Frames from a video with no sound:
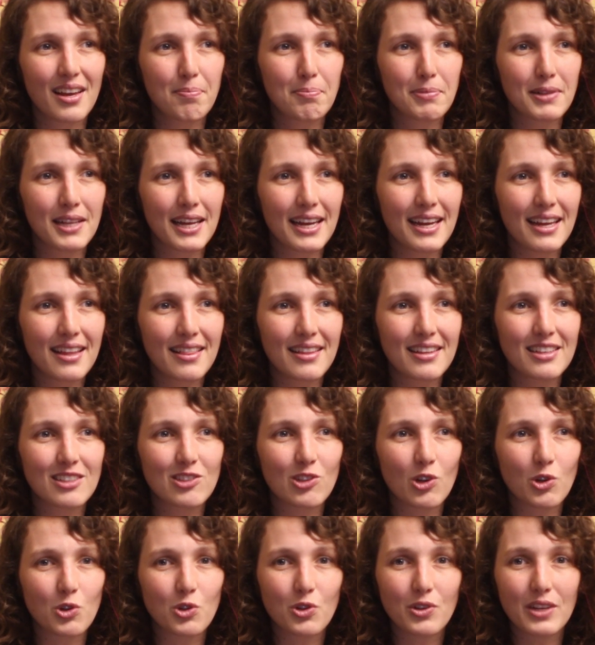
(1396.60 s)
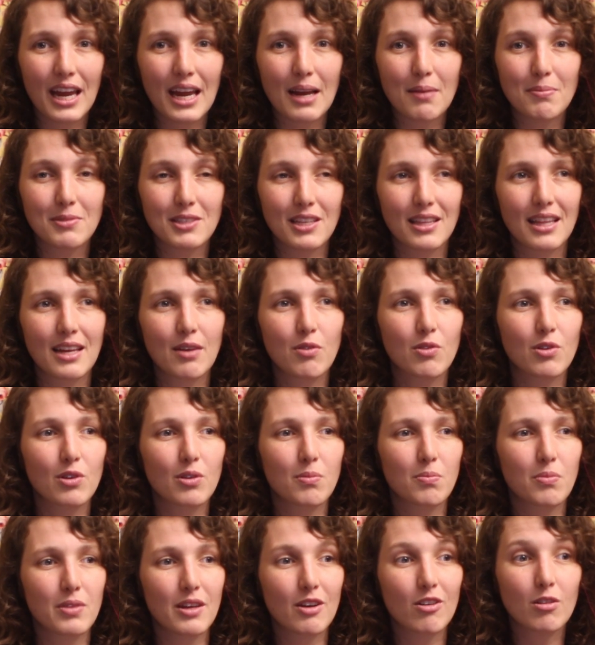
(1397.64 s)
playing these social games, and they
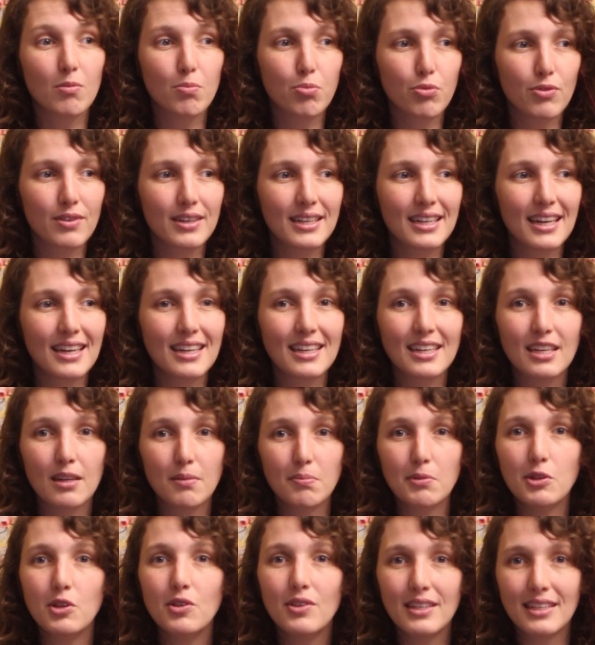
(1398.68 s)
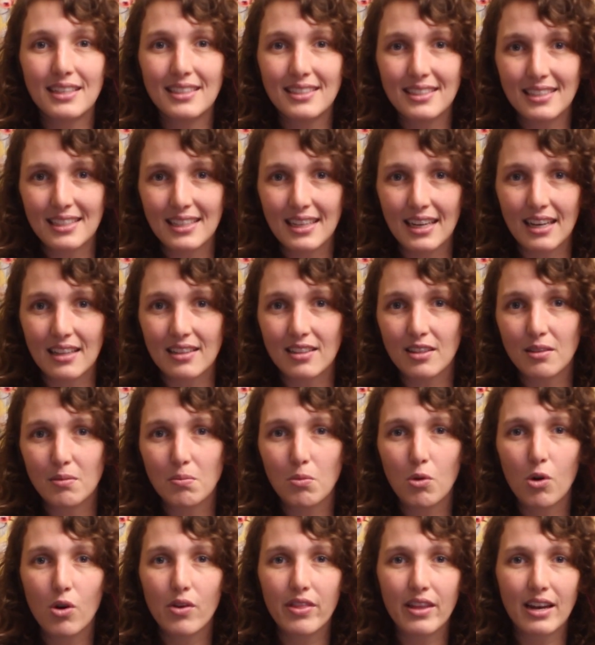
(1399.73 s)
were bringing communities together
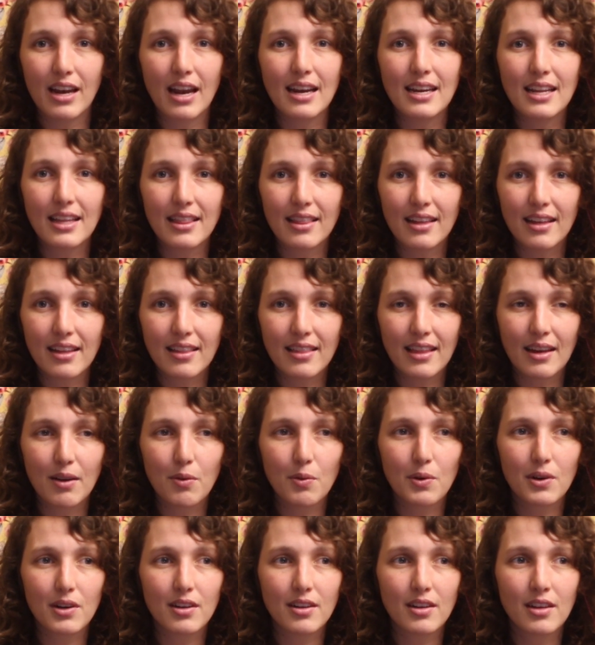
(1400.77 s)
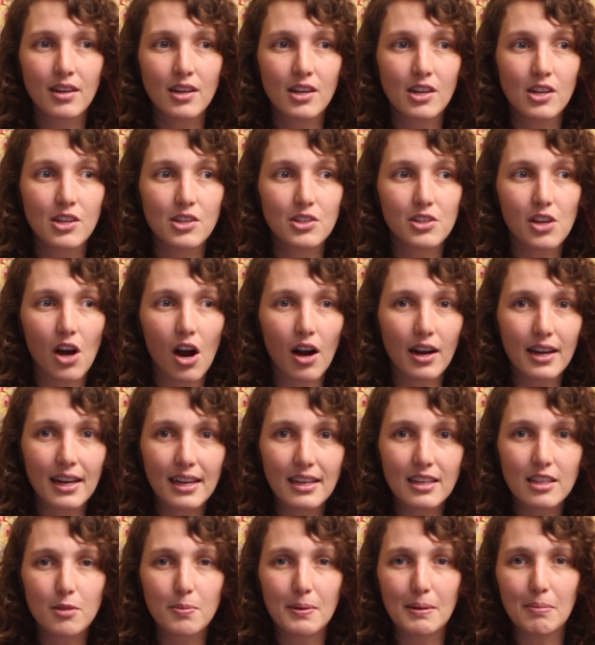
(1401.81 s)
more than anything. They were
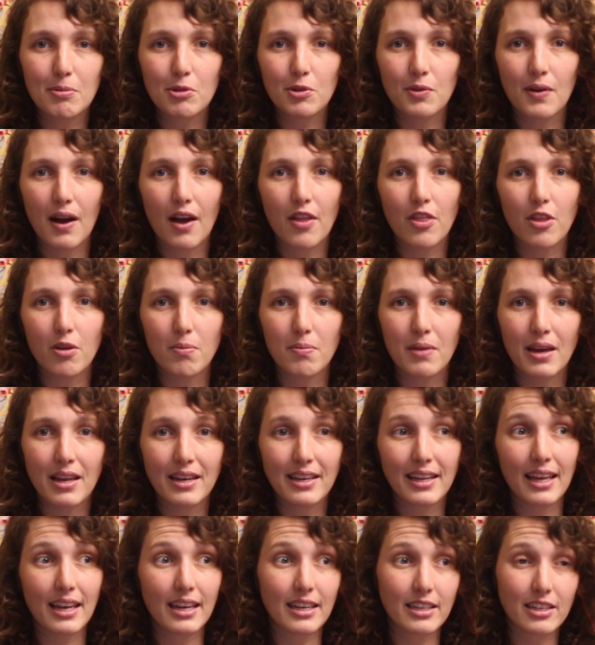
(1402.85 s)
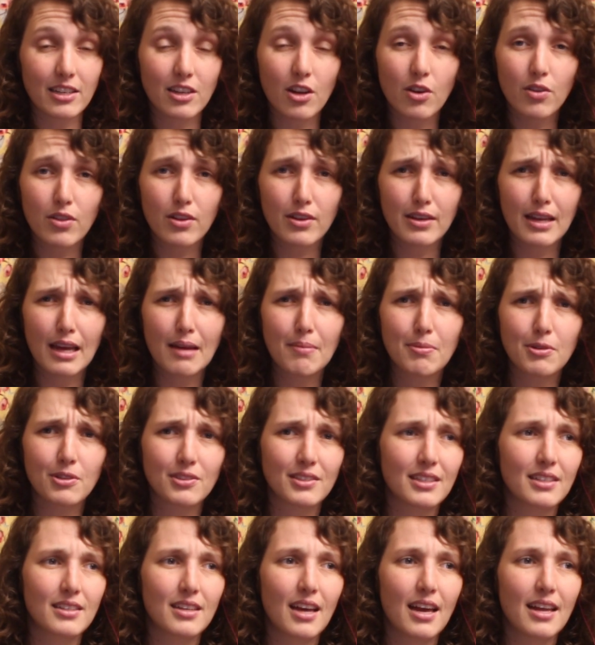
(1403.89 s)
talking to the people around them and getting to know their neighbors
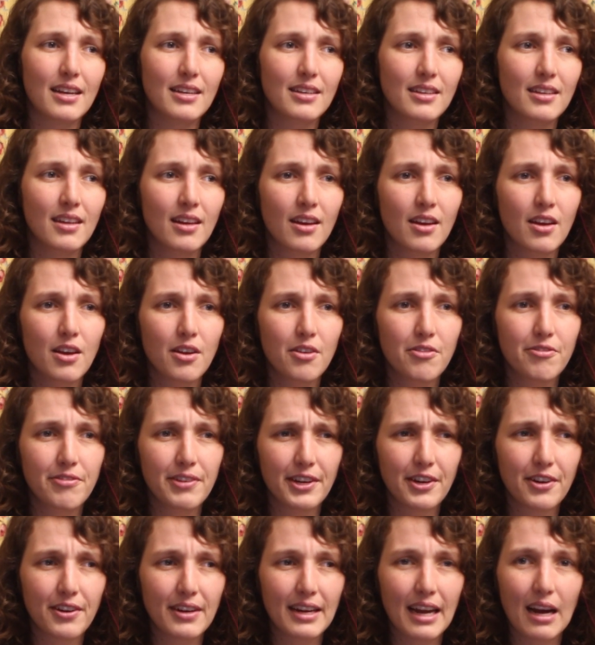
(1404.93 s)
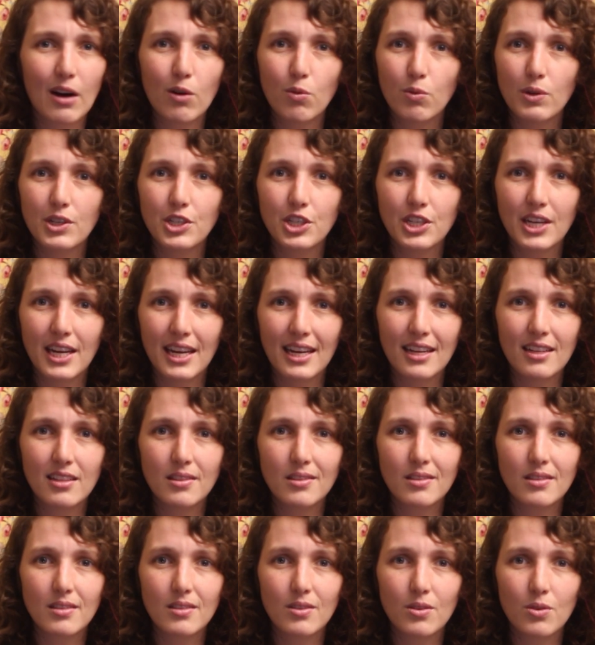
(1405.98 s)
and figuring out which
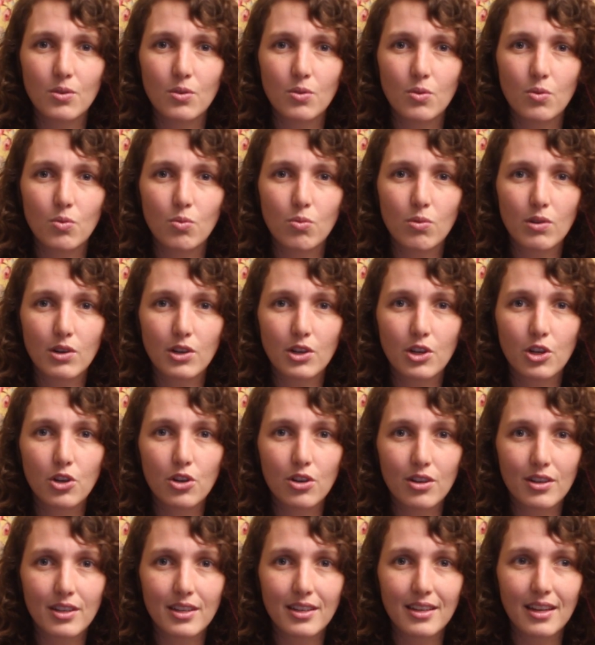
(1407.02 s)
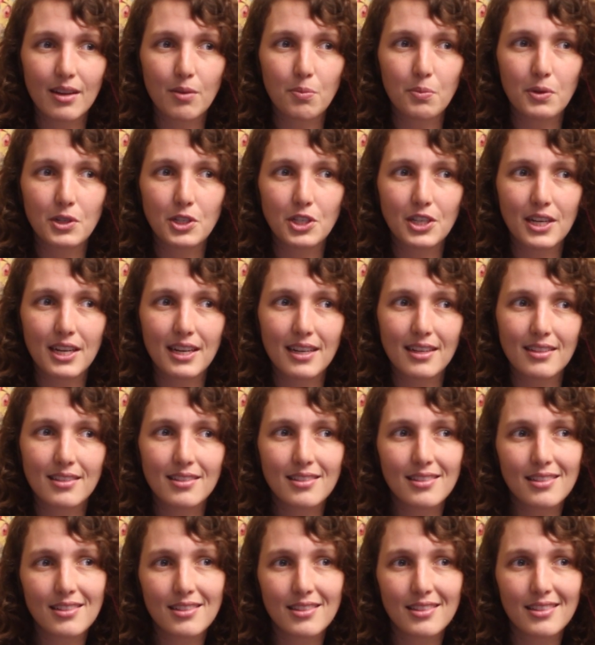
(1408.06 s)
kids were good and which
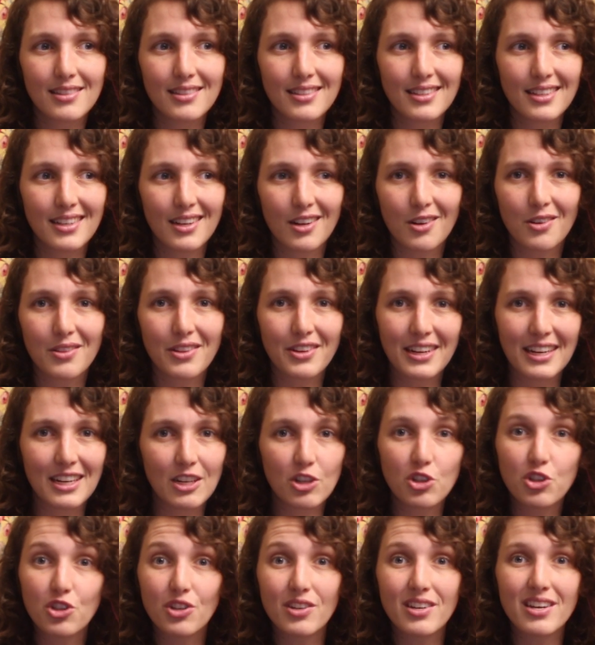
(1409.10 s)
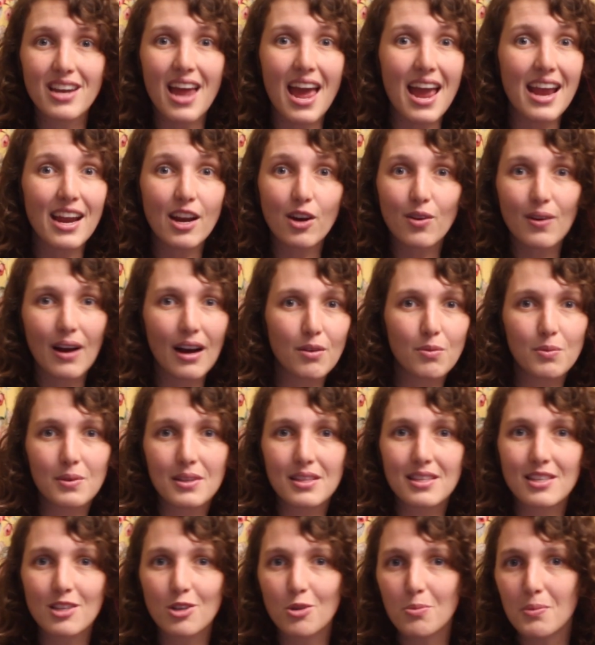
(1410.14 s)
kids, you know, their kids shouldn't hang around
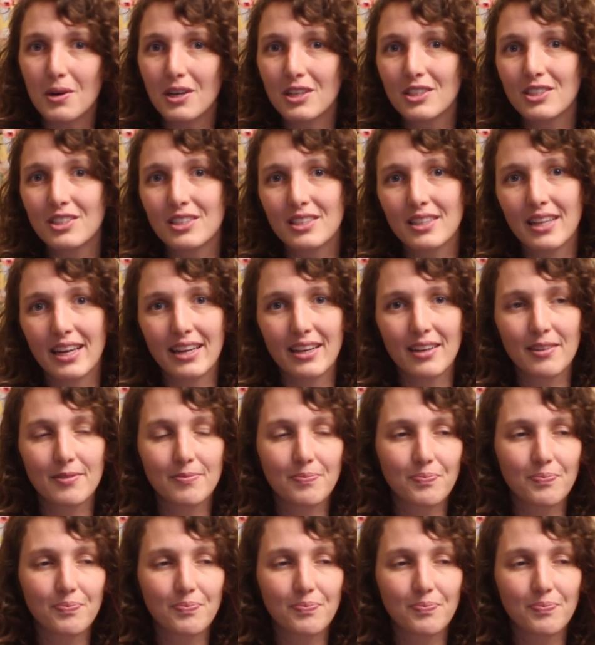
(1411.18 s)
with so much. Like,